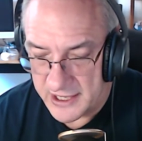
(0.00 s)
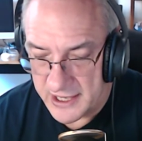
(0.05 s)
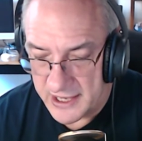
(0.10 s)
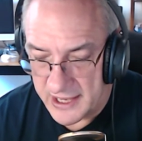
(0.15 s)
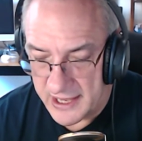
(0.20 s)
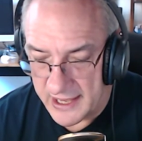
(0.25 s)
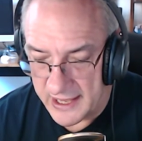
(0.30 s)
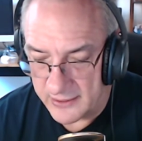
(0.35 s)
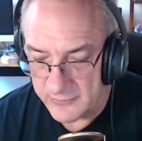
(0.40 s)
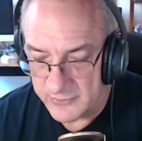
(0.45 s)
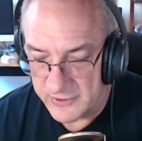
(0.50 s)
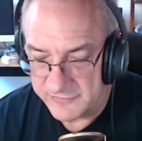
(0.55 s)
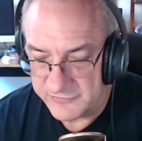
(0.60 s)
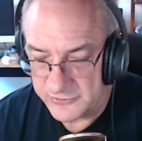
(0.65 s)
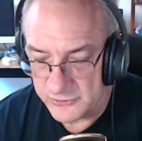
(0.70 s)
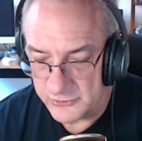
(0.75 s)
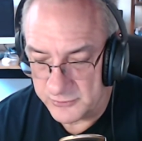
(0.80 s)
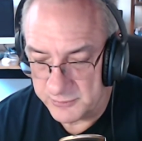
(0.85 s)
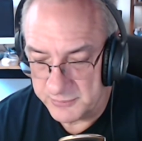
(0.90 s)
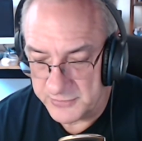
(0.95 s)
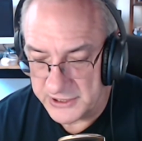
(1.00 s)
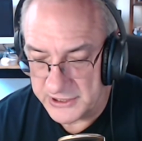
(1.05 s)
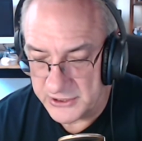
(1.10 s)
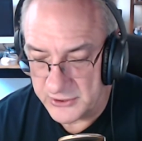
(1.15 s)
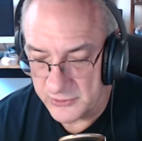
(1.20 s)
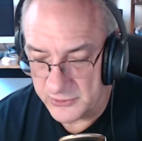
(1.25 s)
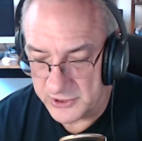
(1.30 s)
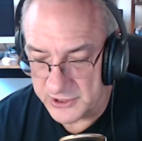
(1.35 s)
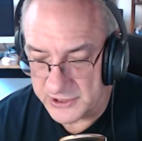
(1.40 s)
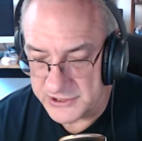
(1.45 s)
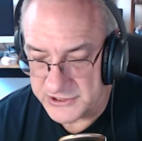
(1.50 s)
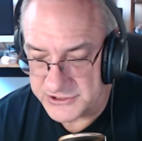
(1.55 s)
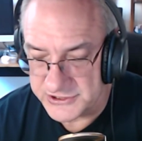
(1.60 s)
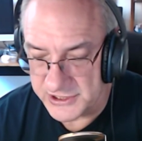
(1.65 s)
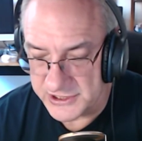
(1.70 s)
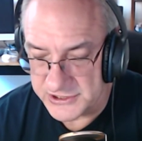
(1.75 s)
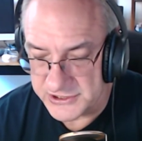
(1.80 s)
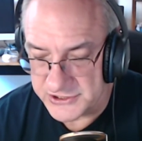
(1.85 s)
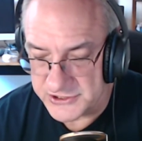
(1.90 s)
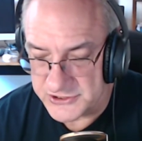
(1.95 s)
However, many
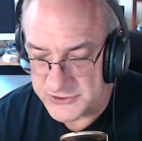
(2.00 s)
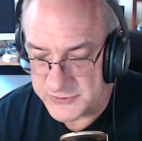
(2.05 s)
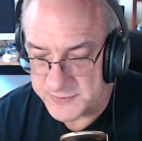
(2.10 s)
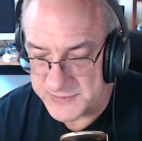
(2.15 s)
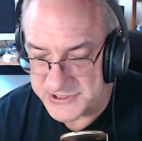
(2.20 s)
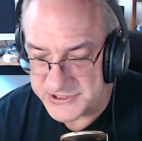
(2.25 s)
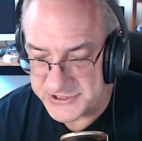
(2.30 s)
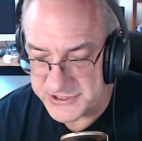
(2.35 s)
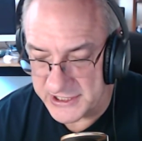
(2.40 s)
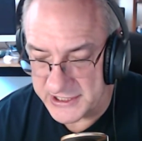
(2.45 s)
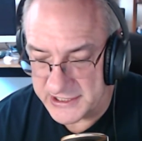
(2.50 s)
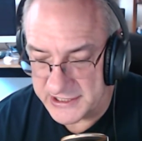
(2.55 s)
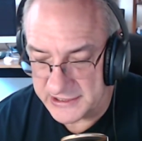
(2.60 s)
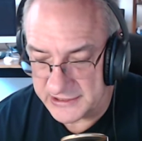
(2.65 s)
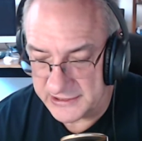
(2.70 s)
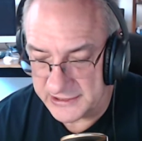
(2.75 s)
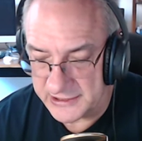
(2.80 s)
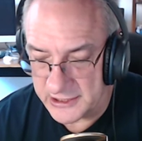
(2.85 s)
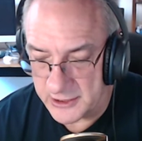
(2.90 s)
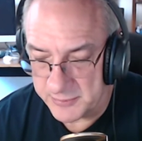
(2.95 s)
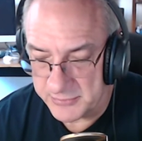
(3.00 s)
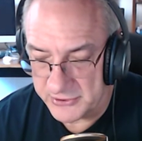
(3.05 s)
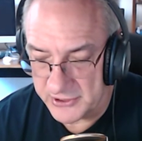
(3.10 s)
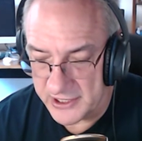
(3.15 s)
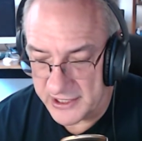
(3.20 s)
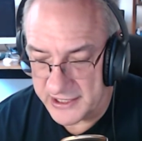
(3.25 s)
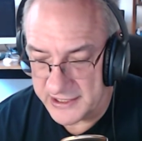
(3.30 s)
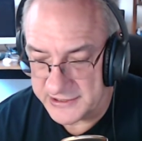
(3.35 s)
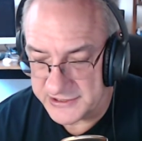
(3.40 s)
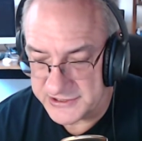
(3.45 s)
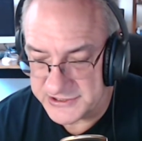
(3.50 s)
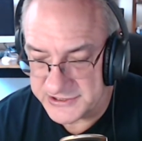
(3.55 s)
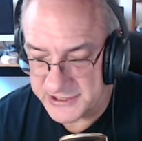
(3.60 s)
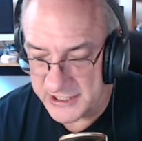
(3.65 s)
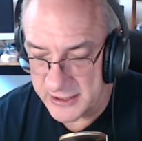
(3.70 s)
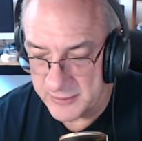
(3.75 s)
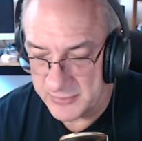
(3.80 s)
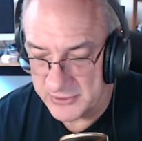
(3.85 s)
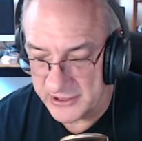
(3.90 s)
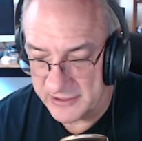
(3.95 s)
organizations mistakenly apply the
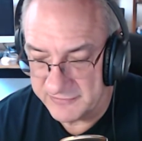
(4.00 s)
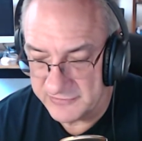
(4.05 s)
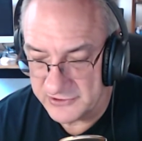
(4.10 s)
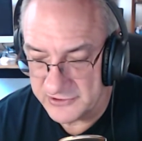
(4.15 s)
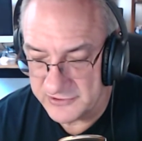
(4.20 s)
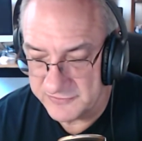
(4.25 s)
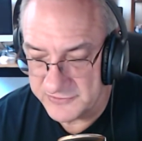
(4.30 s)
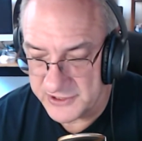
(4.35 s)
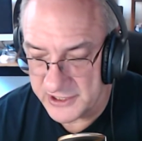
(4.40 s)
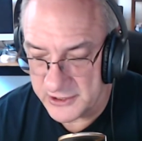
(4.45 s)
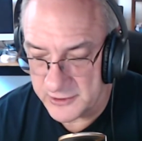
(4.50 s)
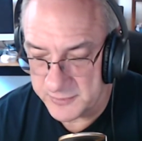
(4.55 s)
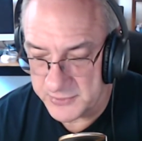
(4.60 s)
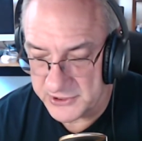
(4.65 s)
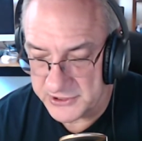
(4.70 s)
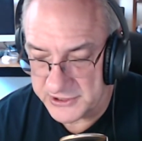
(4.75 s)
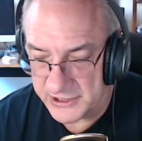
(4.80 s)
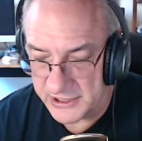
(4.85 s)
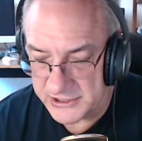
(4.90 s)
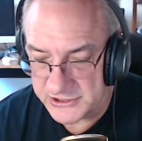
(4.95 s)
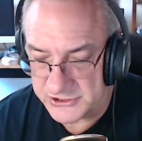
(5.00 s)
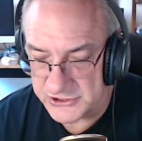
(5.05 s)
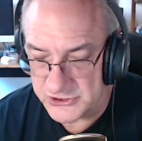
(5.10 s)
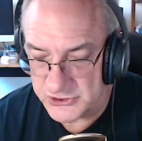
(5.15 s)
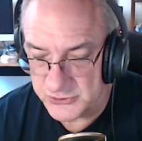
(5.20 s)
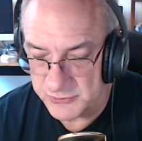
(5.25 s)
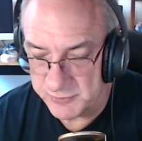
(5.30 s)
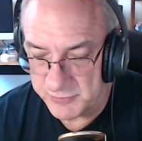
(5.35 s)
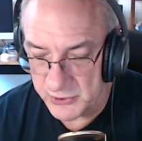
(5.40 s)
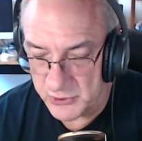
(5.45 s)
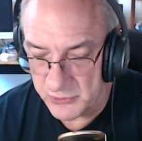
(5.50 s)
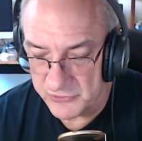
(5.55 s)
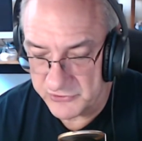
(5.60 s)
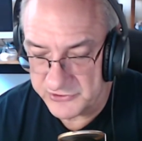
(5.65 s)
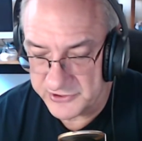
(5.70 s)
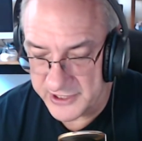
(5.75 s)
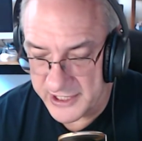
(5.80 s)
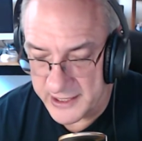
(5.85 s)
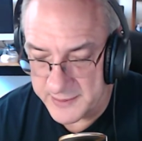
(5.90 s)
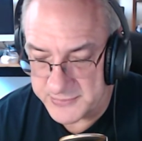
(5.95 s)
same level of data protection to both
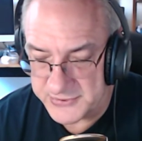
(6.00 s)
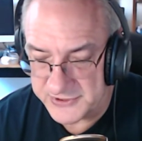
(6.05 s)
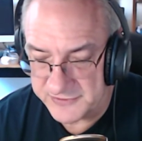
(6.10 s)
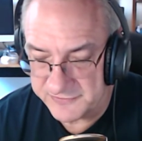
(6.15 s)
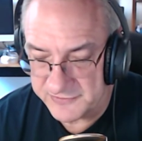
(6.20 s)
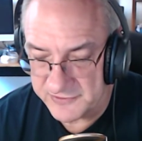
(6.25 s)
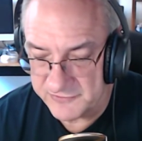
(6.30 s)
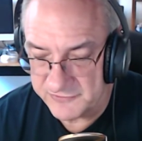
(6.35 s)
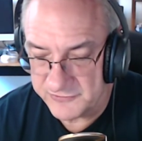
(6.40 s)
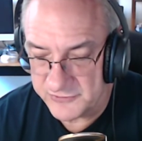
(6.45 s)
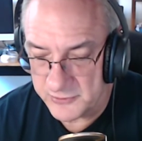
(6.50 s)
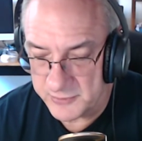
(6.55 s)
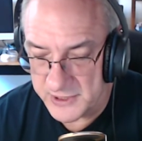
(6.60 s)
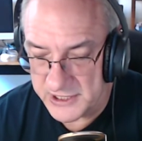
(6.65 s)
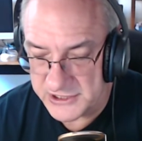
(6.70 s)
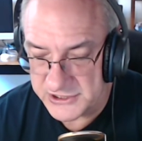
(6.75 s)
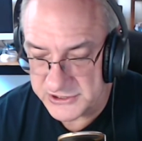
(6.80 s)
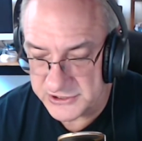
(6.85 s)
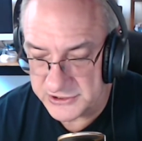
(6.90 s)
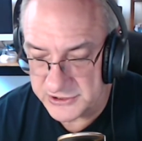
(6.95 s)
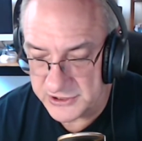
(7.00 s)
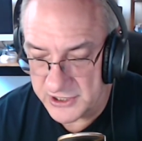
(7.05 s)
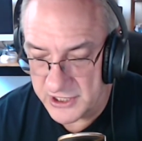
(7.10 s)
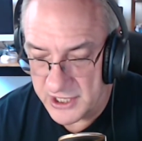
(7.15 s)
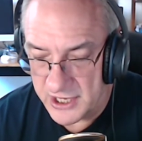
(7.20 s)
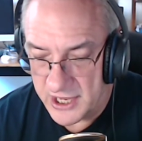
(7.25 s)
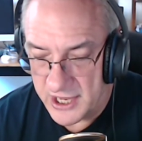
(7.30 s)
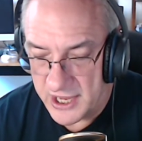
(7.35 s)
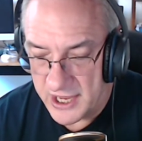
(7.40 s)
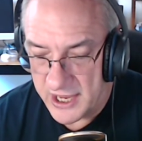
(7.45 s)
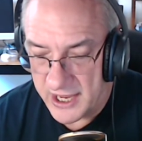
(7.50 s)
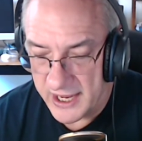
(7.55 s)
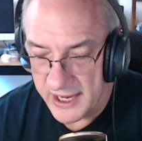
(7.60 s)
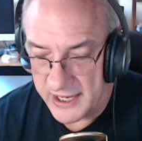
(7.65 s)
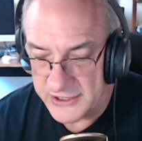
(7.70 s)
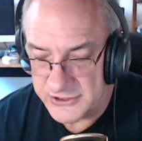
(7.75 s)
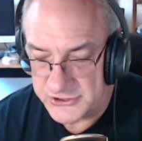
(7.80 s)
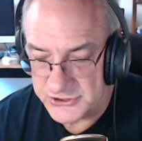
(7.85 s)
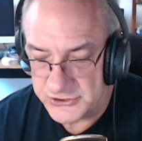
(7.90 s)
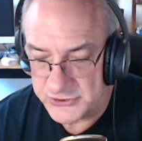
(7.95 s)
types of information
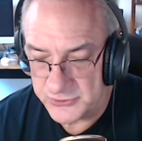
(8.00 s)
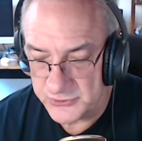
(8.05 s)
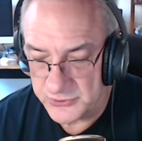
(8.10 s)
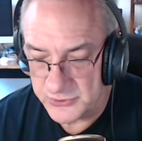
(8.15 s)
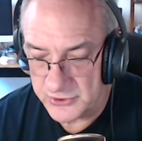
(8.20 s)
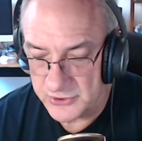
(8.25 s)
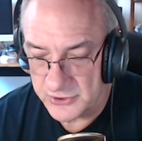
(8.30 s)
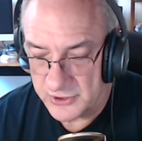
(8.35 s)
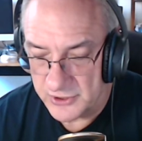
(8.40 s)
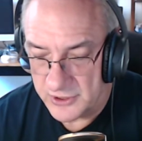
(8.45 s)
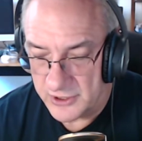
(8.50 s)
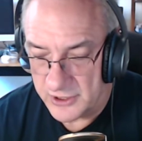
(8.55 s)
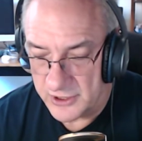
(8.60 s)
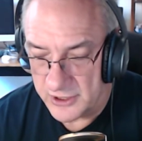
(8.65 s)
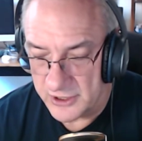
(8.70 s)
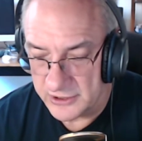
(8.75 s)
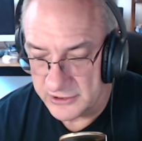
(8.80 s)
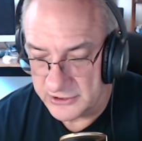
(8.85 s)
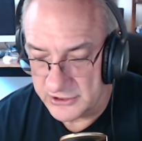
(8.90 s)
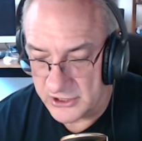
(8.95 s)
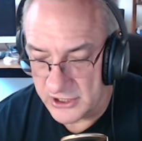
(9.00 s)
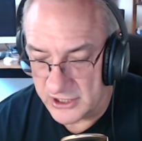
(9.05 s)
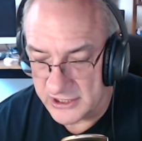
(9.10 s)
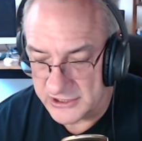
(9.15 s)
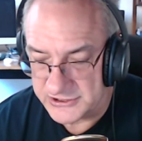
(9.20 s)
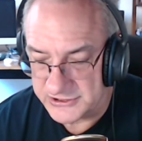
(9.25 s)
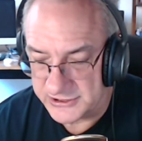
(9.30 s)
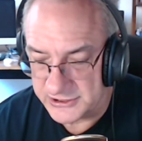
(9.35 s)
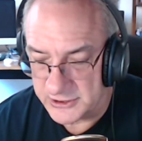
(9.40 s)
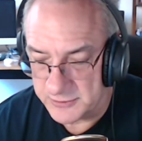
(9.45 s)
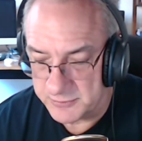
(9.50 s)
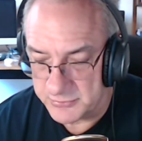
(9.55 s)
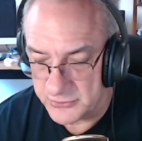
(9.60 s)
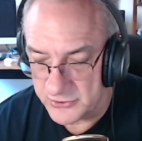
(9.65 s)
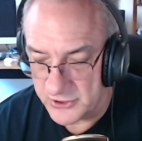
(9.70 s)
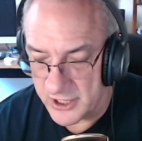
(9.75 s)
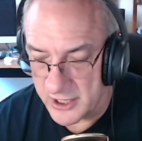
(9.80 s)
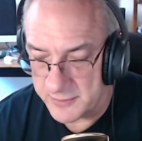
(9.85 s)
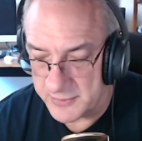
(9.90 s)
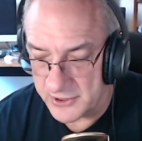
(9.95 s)
and store on costly
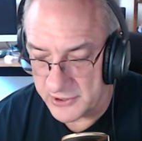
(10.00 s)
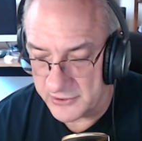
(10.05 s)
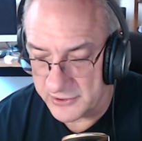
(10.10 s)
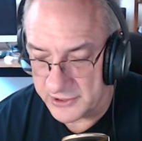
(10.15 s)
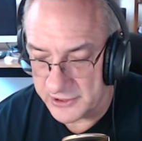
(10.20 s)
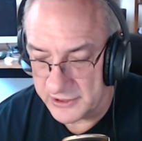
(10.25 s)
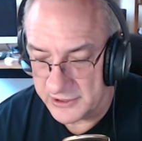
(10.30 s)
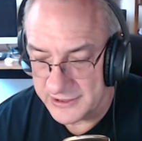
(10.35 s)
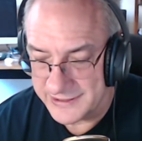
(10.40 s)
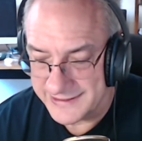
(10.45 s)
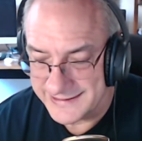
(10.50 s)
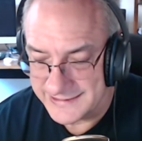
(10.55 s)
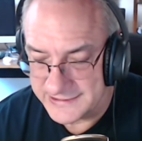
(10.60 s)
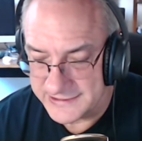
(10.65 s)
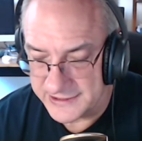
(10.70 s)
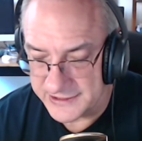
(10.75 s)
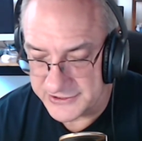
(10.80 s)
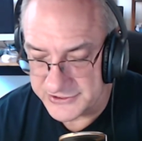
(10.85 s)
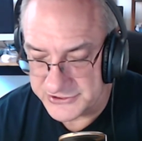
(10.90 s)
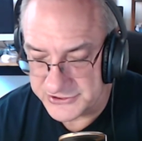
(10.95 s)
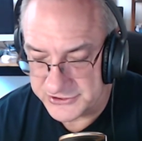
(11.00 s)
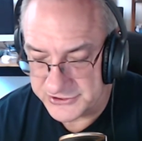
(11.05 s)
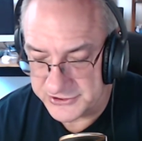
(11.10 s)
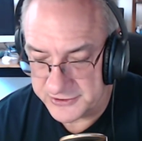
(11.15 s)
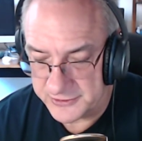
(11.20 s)
primary disk.